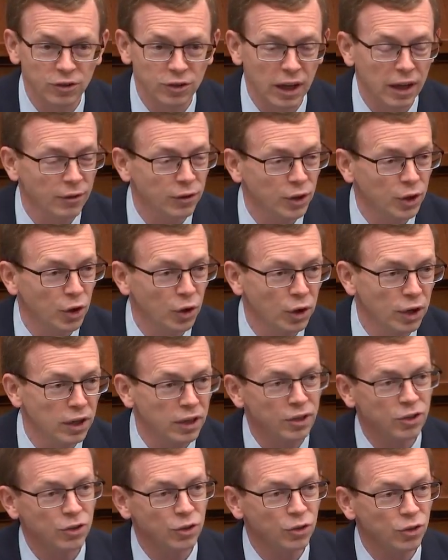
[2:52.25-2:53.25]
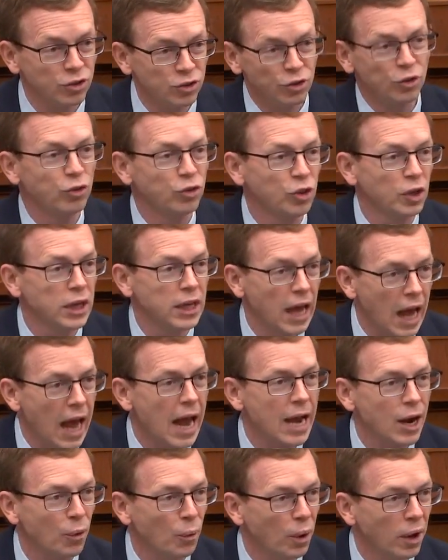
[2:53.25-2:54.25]
South Dakota to Sioux City,
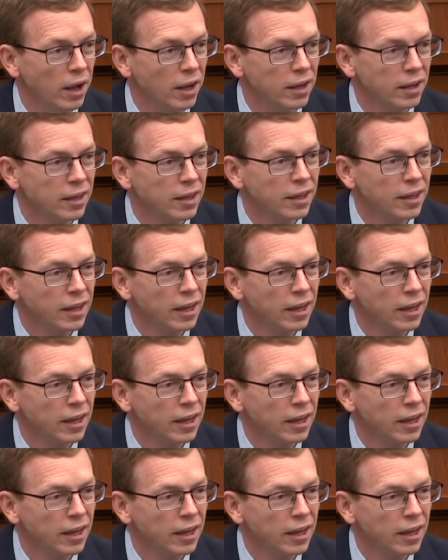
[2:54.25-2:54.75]
Iowa,